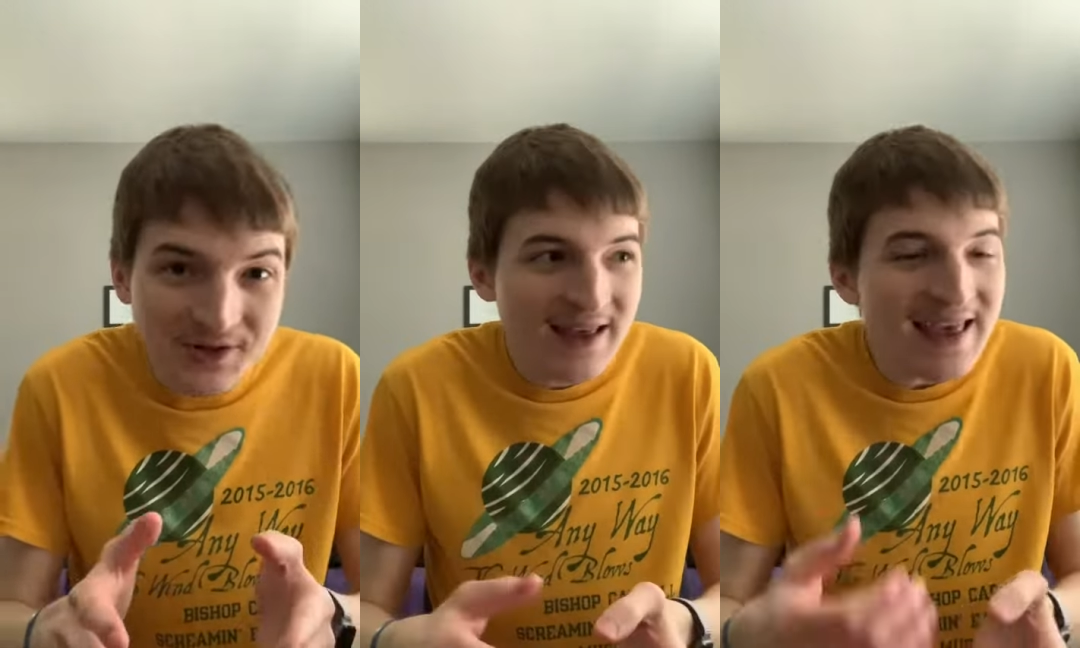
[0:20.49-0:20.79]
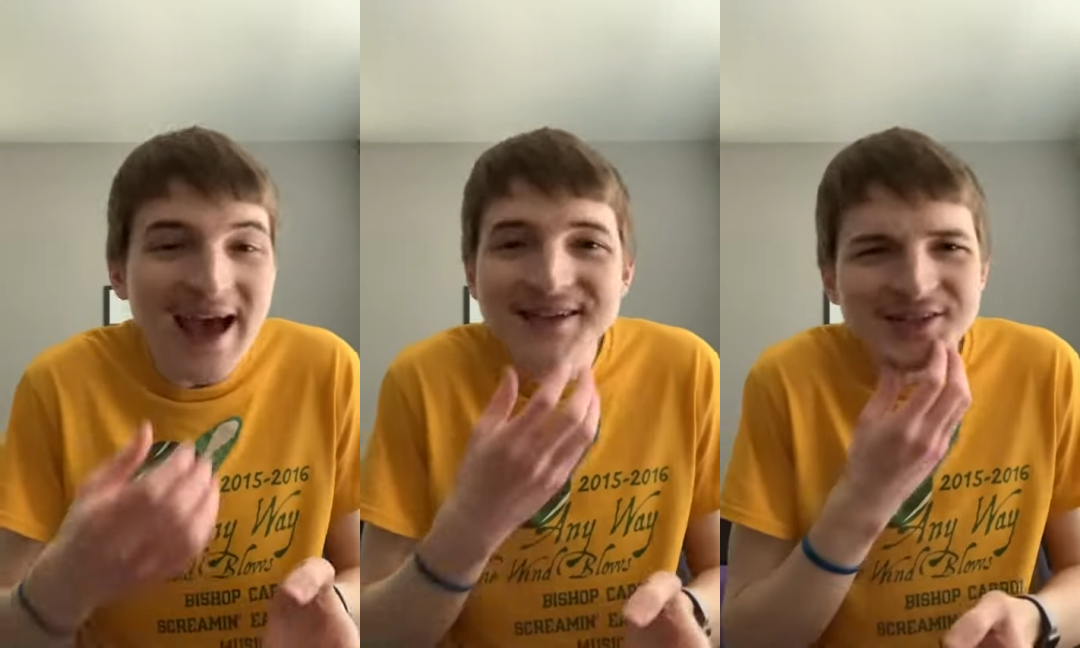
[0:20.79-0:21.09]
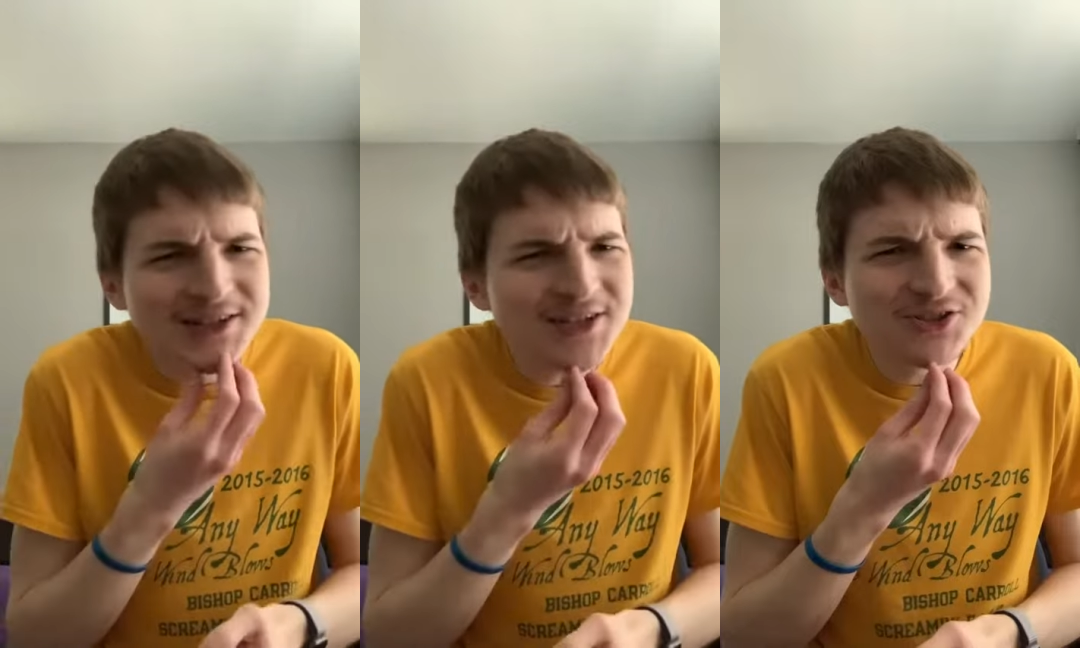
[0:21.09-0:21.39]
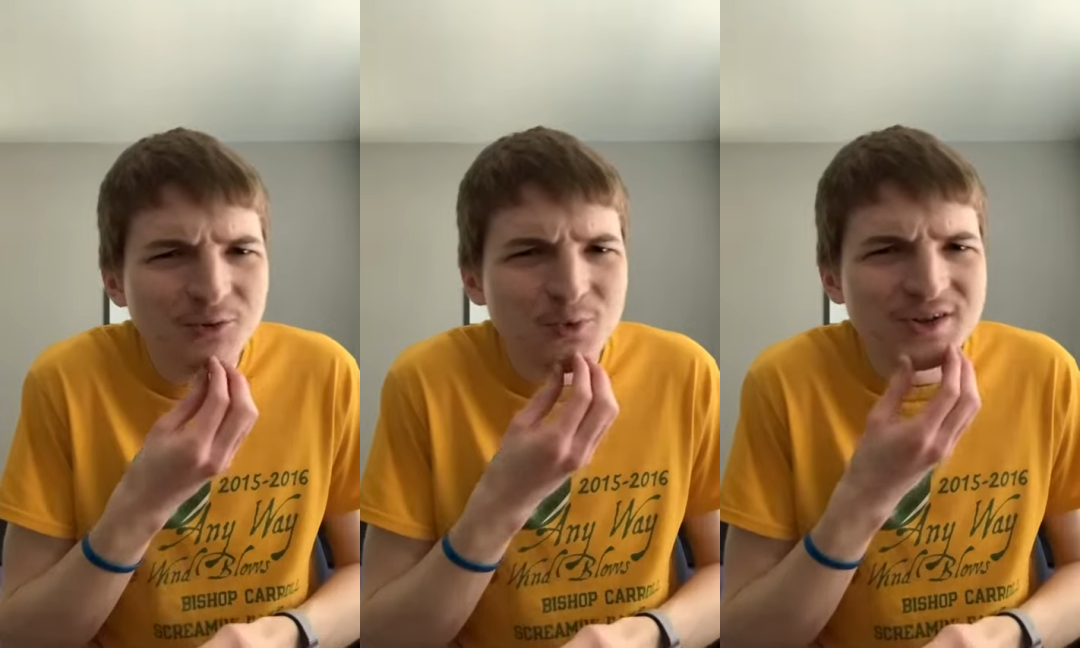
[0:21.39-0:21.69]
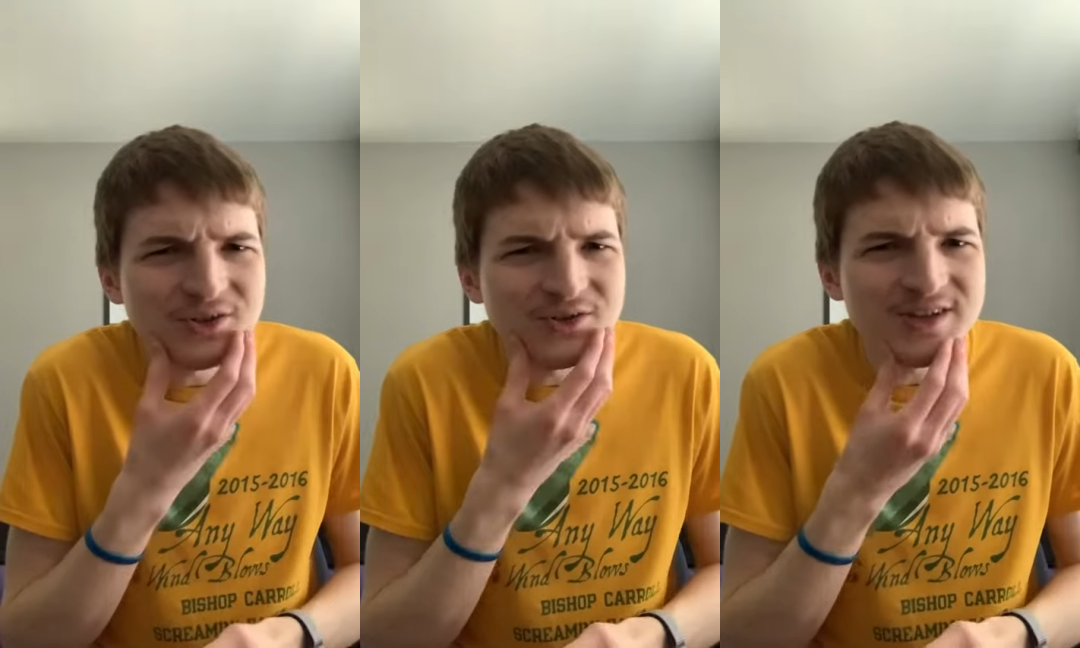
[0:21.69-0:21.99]
He has at least some
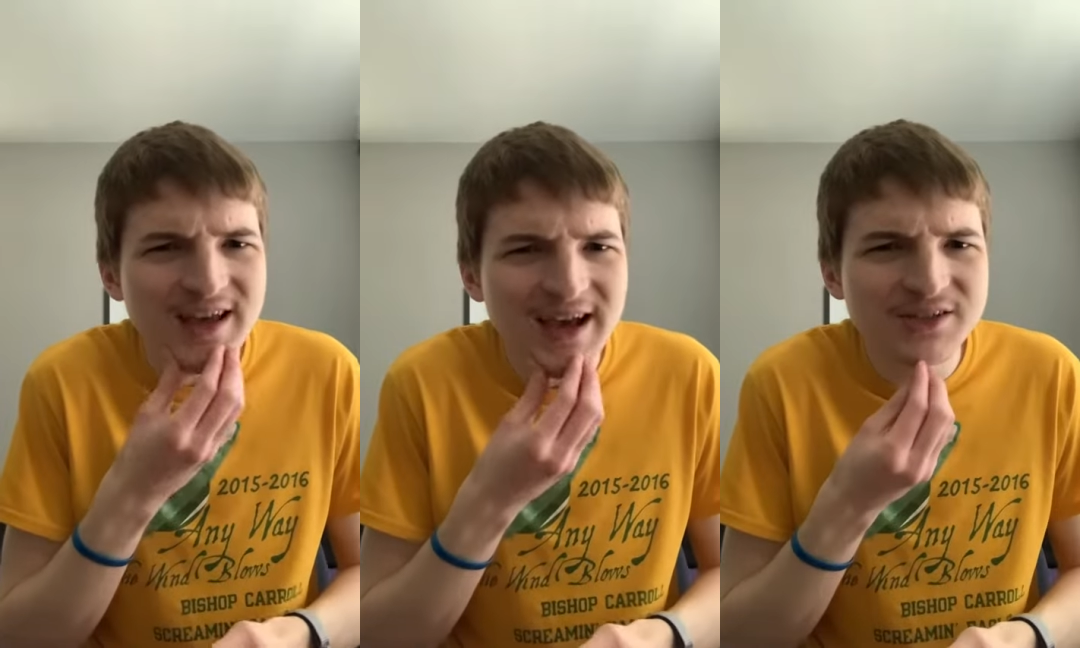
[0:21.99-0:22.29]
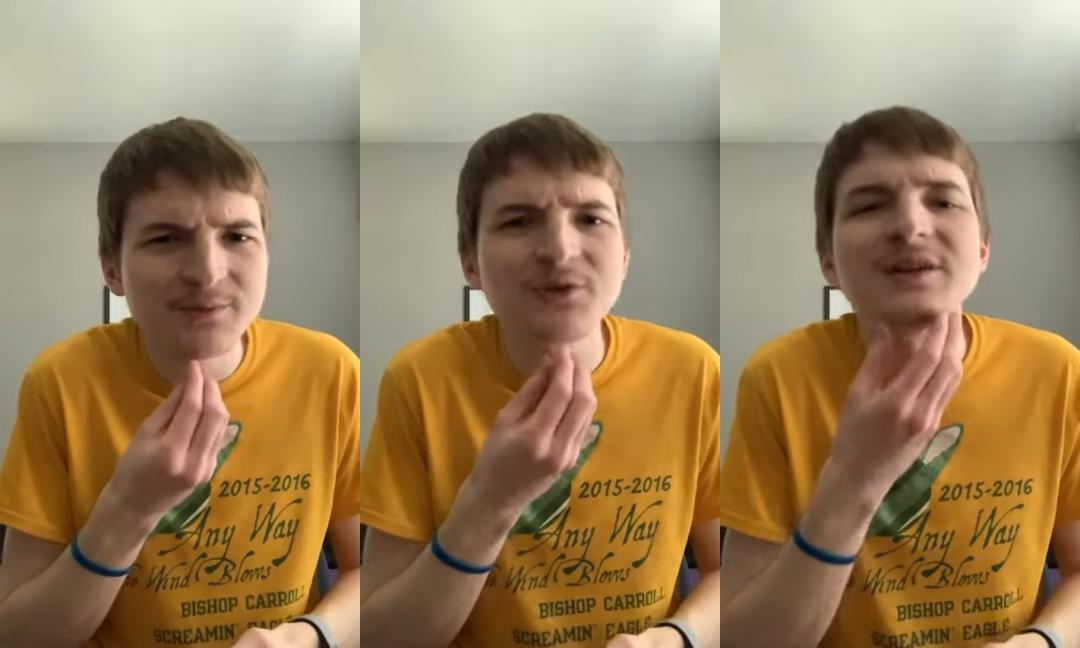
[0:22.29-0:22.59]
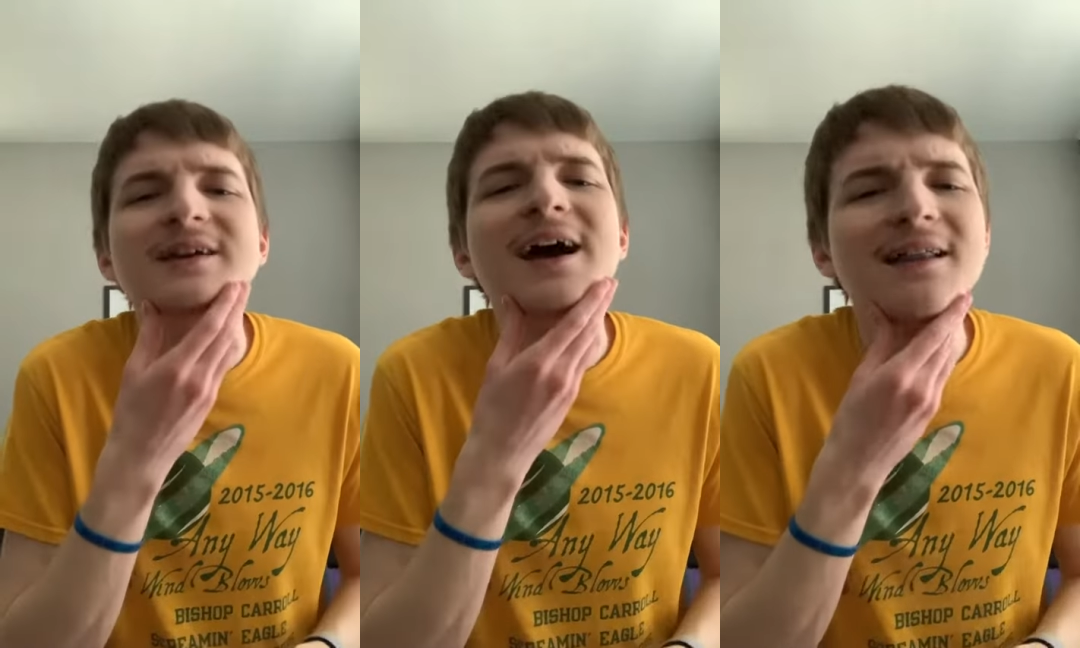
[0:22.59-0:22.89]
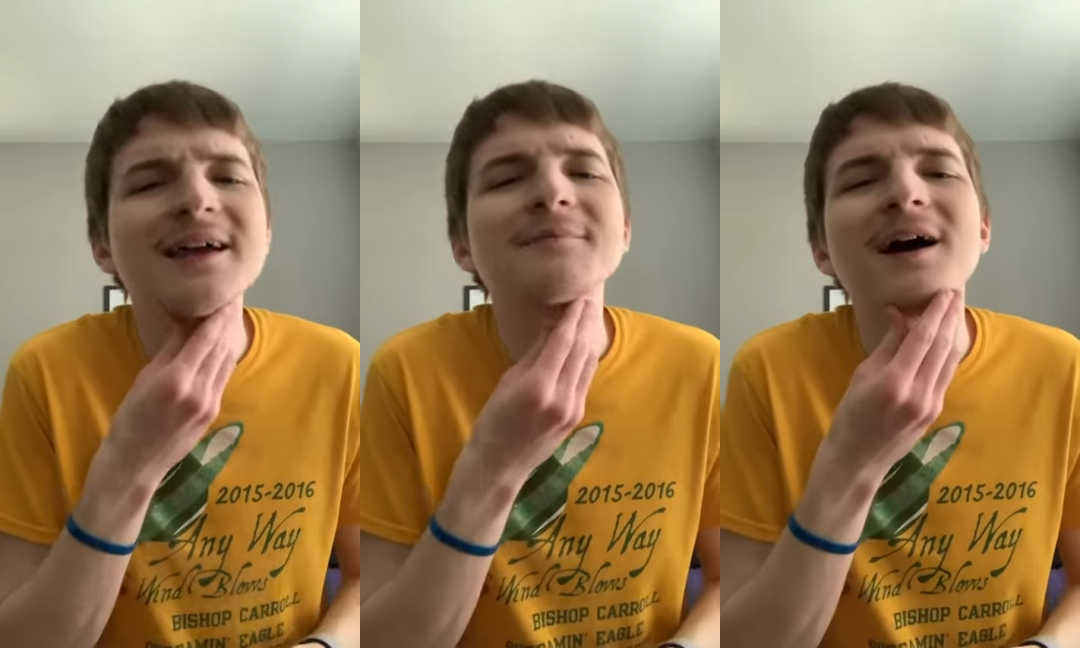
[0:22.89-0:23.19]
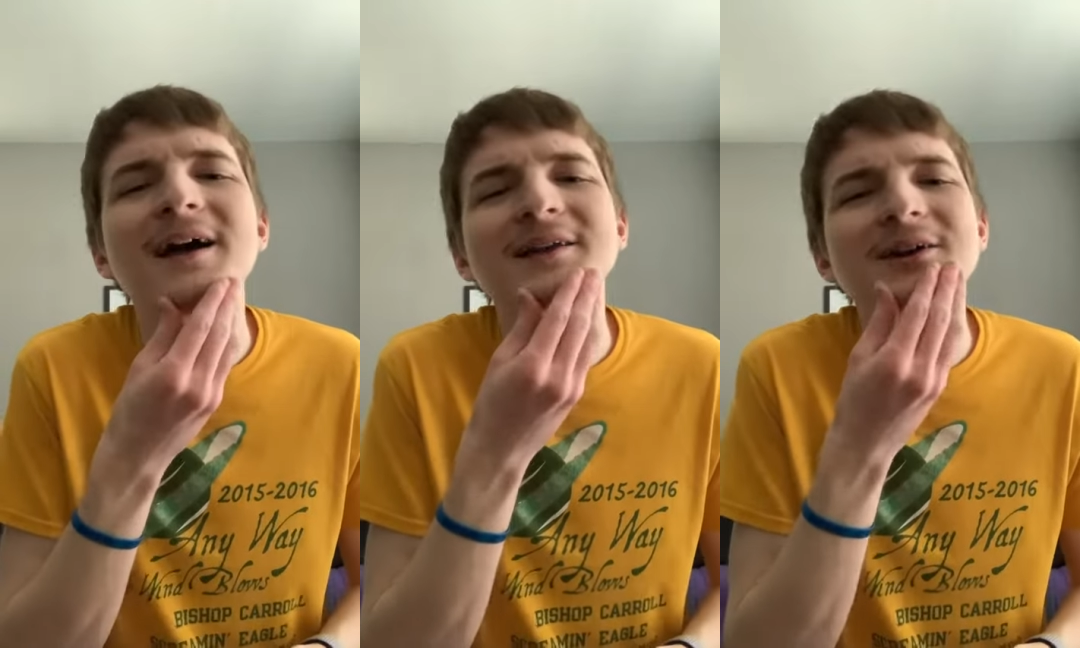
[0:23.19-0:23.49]
whiskers. He has some goatee, kind of like
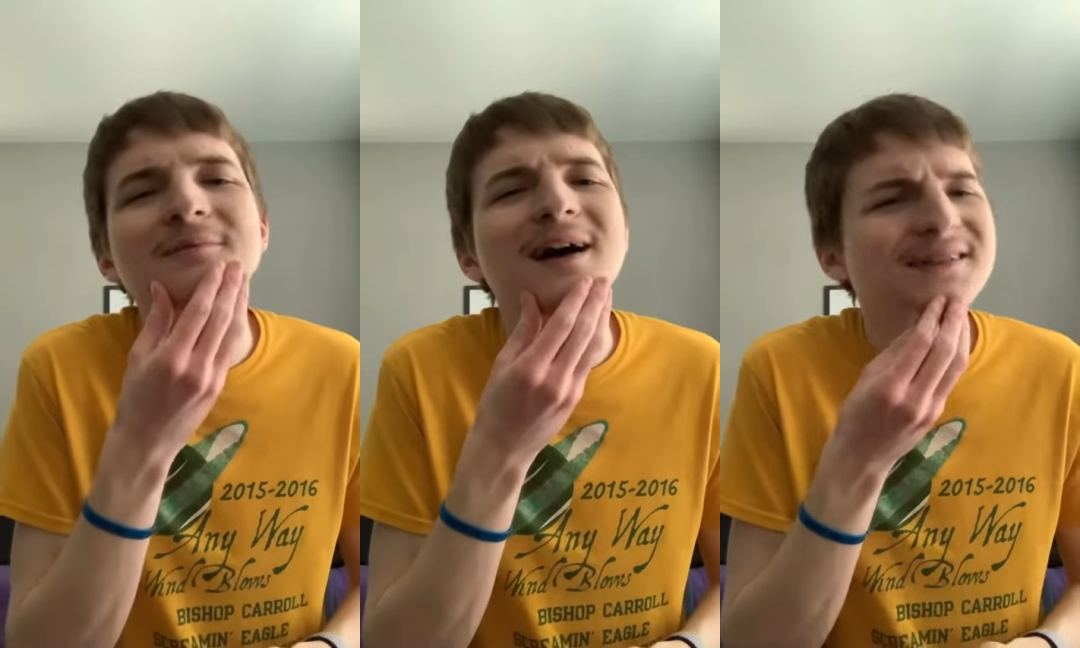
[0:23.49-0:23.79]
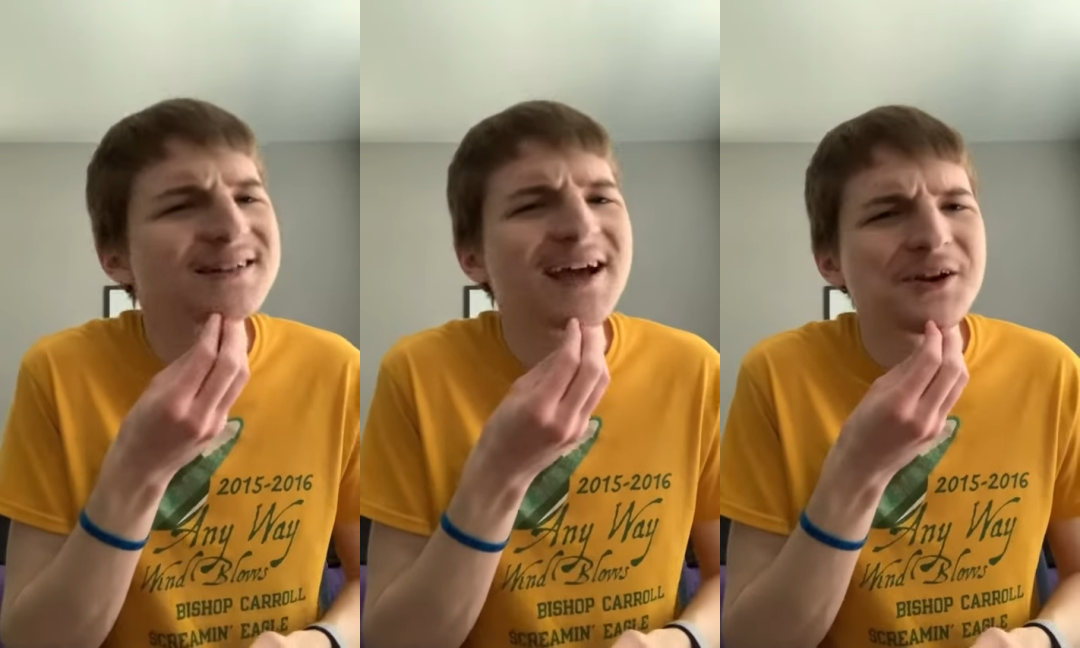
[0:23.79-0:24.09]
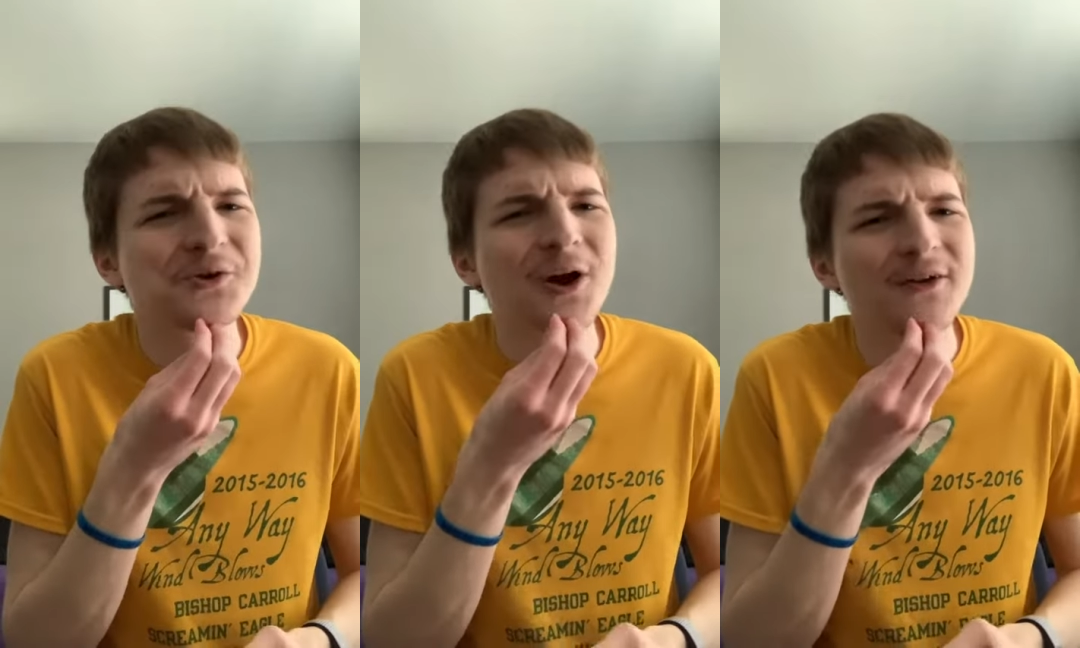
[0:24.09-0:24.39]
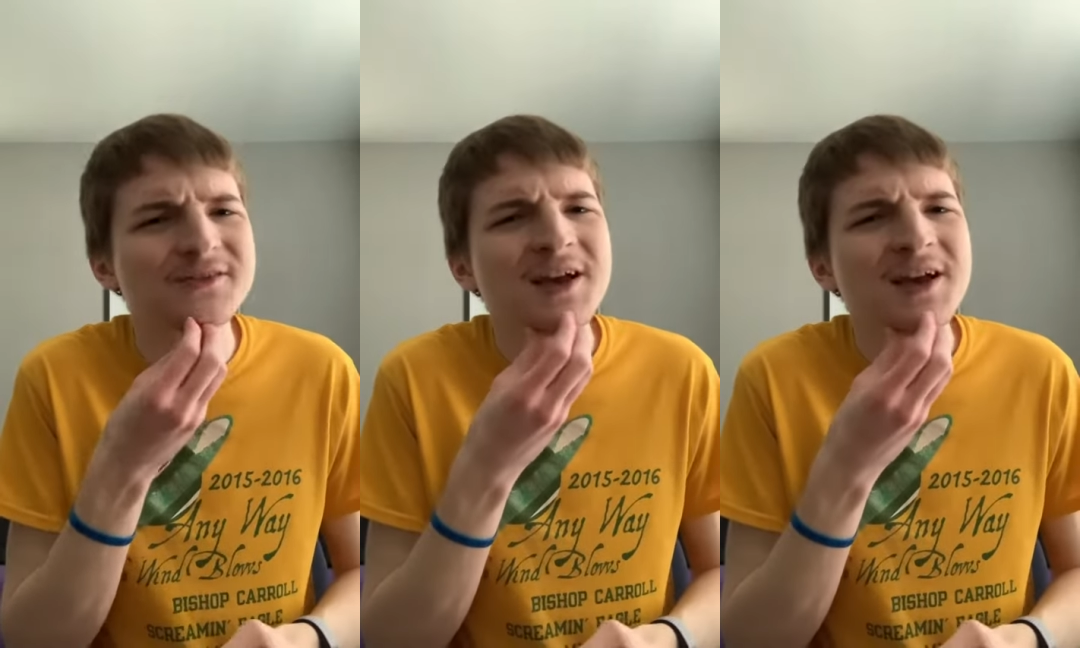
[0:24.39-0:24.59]
mine, you know, mine's kind of gross,